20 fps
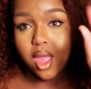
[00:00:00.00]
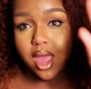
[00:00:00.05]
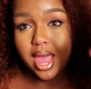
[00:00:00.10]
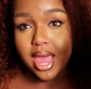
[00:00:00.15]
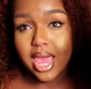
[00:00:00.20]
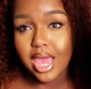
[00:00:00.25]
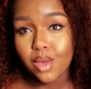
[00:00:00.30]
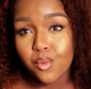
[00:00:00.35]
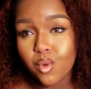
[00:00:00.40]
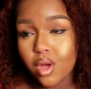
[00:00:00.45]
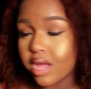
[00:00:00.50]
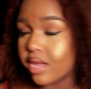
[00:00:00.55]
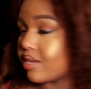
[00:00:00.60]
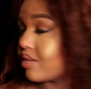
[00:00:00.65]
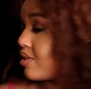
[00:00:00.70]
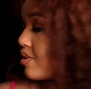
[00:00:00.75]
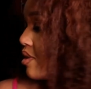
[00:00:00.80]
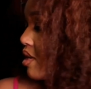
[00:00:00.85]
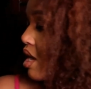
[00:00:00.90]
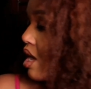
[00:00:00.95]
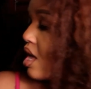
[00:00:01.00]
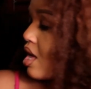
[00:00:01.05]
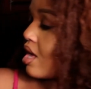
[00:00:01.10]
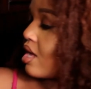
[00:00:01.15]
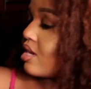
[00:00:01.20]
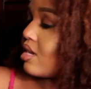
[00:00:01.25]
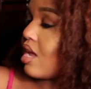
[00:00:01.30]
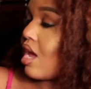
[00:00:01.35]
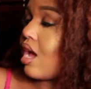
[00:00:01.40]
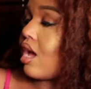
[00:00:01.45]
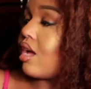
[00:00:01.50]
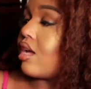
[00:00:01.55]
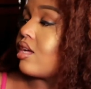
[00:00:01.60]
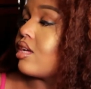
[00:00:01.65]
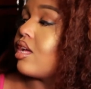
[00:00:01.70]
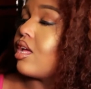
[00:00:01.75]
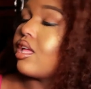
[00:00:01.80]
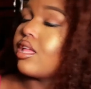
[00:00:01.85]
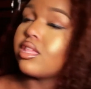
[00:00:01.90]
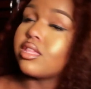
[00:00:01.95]
a1. Now,
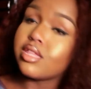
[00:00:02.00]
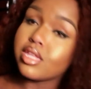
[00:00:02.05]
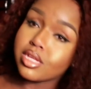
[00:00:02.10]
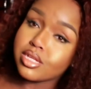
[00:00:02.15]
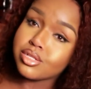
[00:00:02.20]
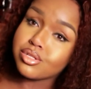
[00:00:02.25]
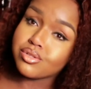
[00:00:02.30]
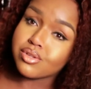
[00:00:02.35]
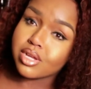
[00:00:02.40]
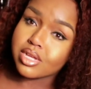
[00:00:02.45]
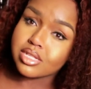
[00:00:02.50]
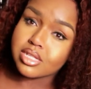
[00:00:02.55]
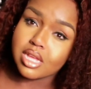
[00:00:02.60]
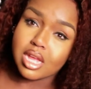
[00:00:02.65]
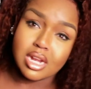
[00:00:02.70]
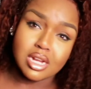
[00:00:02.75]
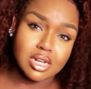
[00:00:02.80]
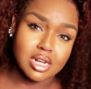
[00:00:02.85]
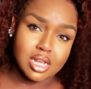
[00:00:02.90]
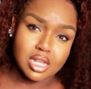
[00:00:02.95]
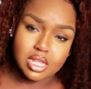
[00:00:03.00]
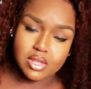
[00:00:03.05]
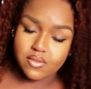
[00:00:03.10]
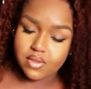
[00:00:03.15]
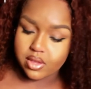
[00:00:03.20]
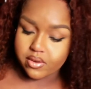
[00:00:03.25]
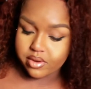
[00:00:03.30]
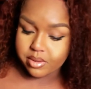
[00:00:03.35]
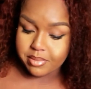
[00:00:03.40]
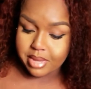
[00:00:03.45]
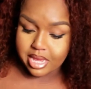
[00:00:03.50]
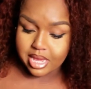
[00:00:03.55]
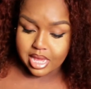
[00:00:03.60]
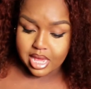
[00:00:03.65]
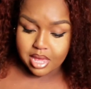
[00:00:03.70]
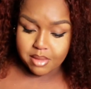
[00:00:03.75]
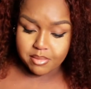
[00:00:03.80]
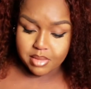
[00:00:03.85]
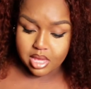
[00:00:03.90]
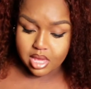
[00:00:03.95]
this dress, another very
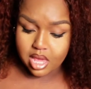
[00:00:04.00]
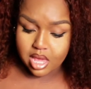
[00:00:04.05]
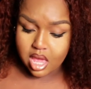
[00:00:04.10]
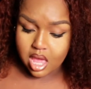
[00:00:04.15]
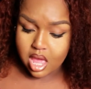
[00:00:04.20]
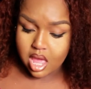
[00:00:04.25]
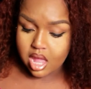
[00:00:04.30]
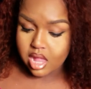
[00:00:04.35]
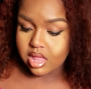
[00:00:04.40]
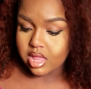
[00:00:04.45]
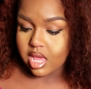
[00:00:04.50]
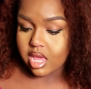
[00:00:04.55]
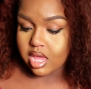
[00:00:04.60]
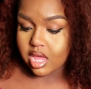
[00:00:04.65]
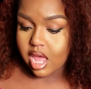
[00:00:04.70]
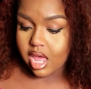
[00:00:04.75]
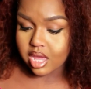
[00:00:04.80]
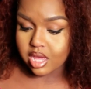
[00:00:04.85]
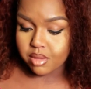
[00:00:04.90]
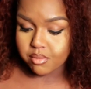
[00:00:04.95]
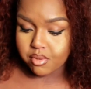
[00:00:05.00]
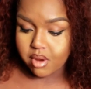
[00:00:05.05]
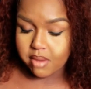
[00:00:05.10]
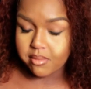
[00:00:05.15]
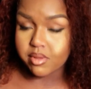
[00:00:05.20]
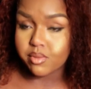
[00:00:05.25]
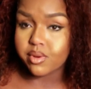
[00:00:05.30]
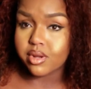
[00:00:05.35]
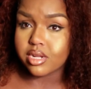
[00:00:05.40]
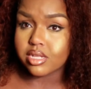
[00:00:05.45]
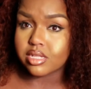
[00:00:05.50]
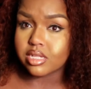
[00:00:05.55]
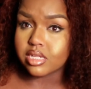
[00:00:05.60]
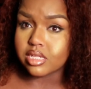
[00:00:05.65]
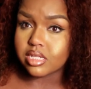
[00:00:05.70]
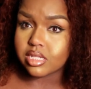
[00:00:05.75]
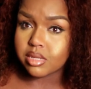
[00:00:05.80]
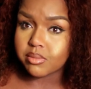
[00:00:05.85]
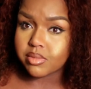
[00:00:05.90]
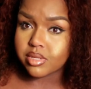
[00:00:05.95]
Miami, like I can probably wear this in the
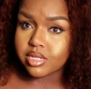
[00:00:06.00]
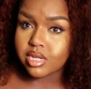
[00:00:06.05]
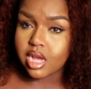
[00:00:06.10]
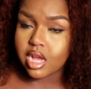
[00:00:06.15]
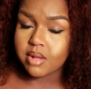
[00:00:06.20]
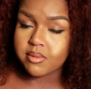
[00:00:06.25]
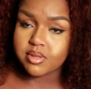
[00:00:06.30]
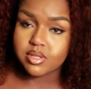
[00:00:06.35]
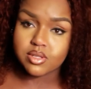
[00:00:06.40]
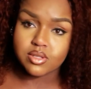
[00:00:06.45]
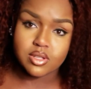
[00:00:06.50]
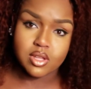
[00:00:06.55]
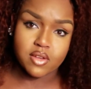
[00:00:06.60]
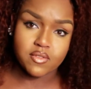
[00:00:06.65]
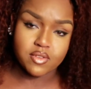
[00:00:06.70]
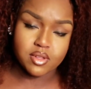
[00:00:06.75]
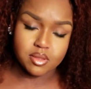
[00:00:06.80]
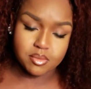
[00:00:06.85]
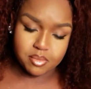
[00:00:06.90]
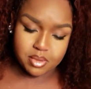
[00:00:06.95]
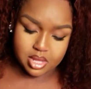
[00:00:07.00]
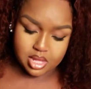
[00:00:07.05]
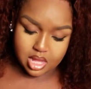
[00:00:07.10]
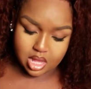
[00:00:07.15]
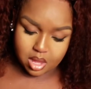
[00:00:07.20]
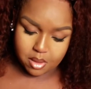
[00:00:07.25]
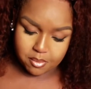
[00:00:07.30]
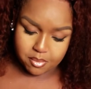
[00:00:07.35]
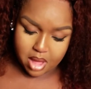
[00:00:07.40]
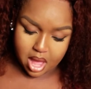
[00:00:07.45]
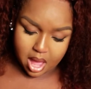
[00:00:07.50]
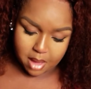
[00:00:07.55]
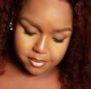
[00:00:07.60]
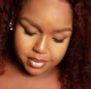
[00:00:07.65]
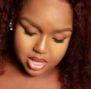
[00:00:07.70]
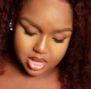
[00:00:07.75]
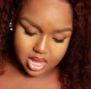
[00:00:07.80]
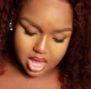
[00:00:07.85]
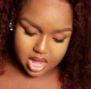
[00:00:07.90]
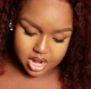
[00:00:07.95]
summertime. This would definitely be like a
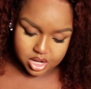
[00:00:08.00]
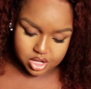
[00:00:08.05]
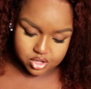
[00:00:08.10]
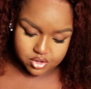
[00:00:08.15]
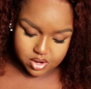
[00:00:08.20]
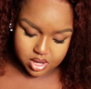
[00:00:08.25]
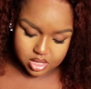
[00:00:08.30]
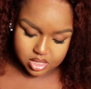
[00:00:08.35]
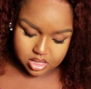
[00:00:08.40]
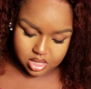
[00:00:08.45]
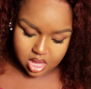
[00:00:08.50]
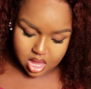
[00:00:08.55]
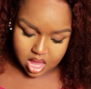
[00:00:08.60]
poppy kind of dress